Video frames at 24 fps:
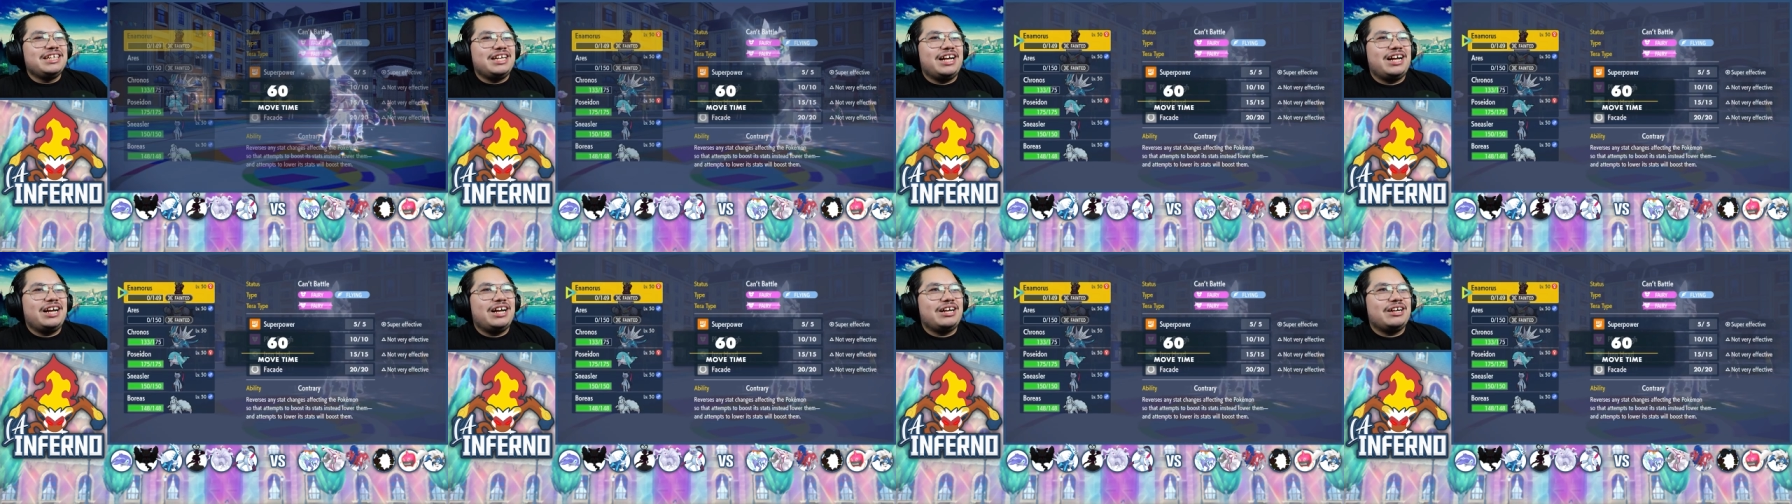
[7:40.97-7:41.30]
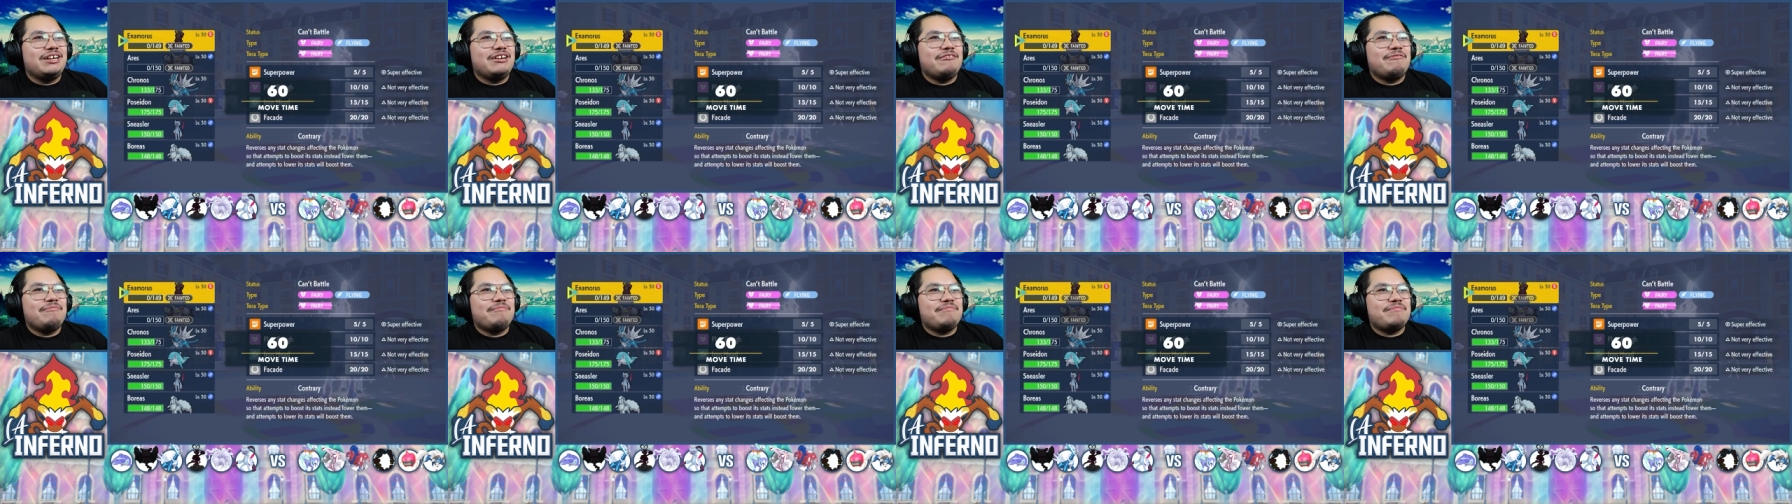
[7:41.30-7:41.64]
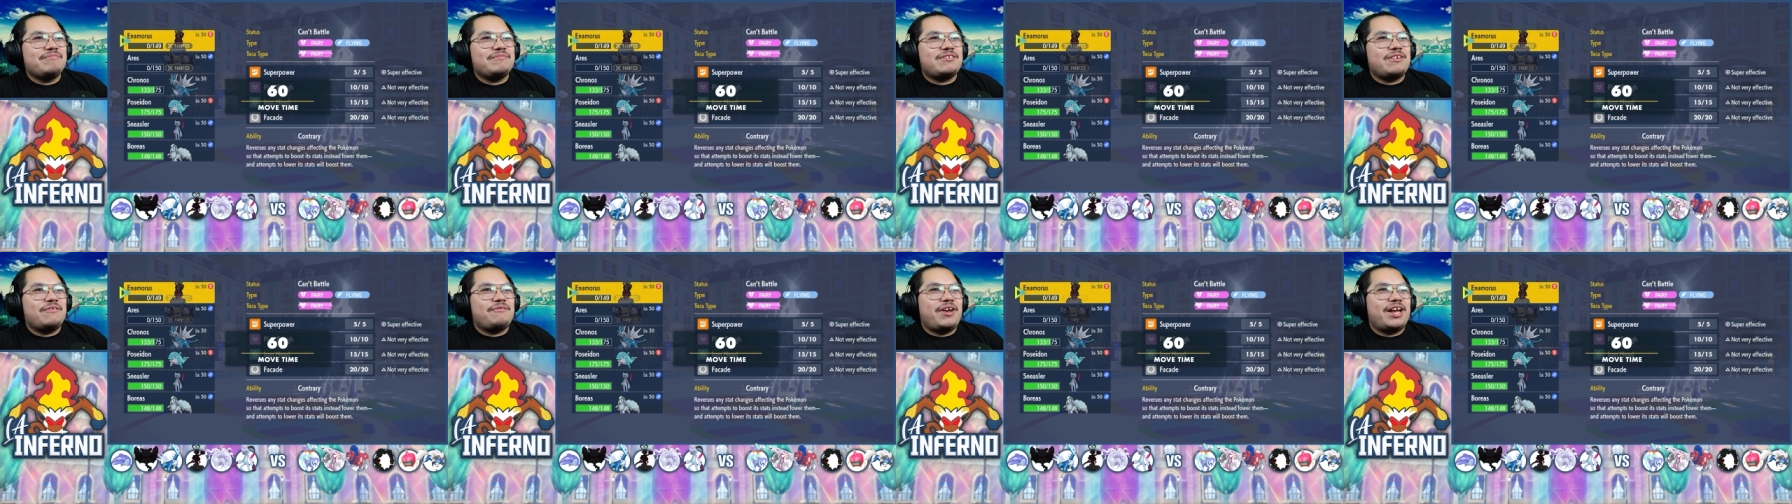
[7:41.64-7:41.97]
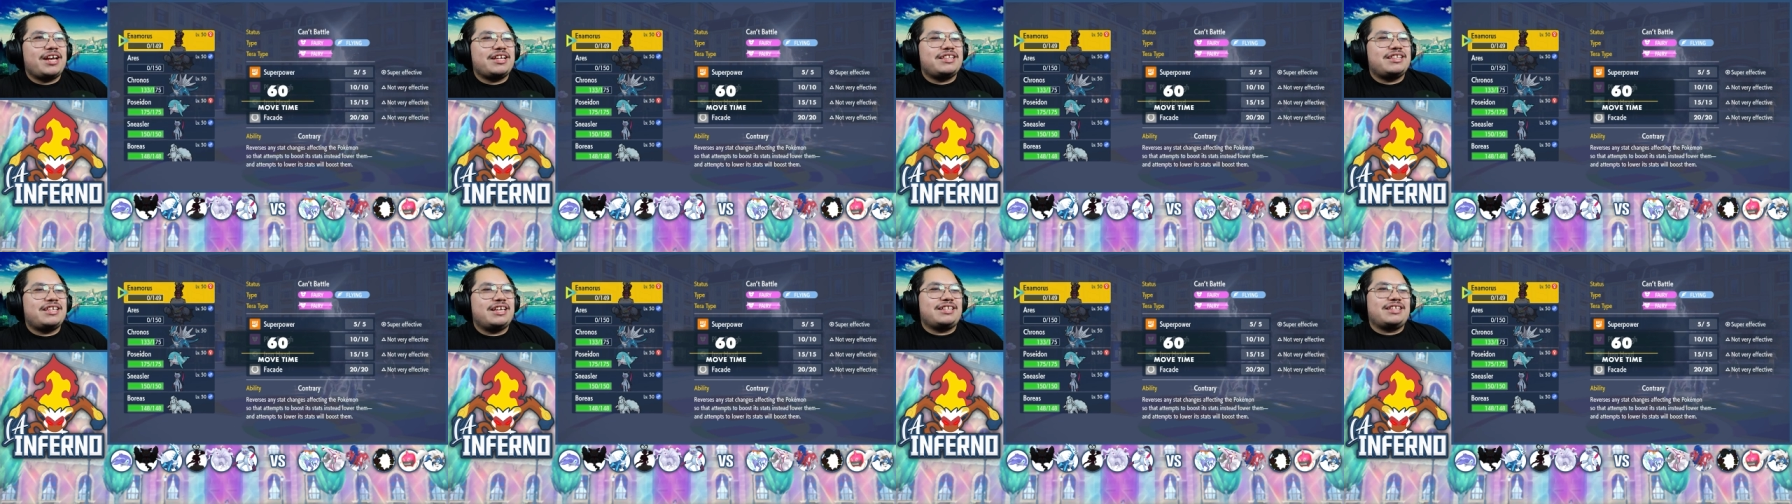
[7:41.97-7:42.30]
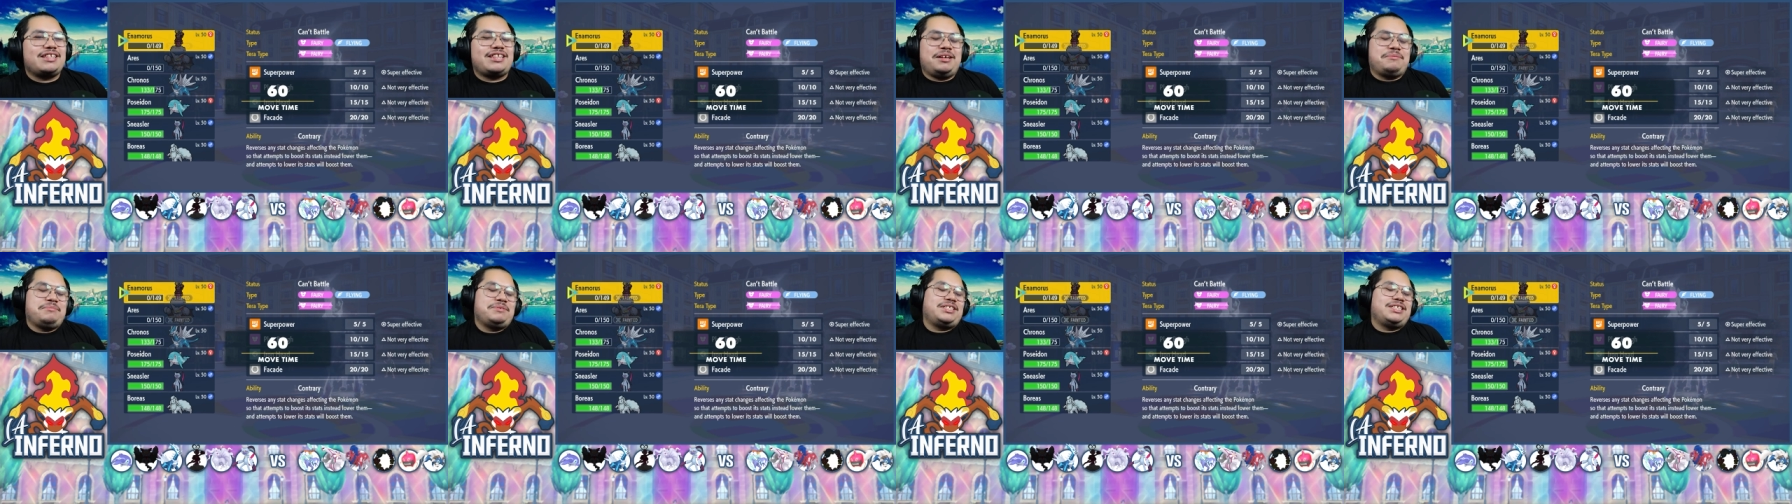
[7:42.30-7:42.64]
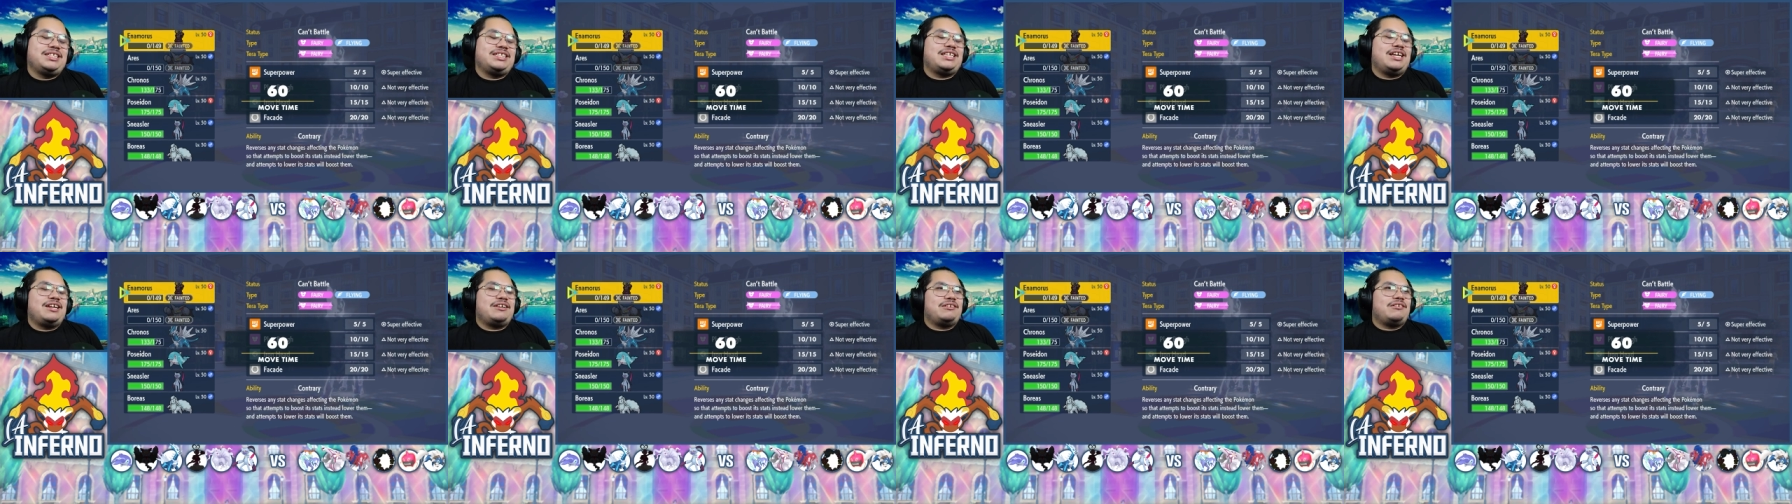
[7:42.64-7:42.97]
um, so if I actually take the time to sit down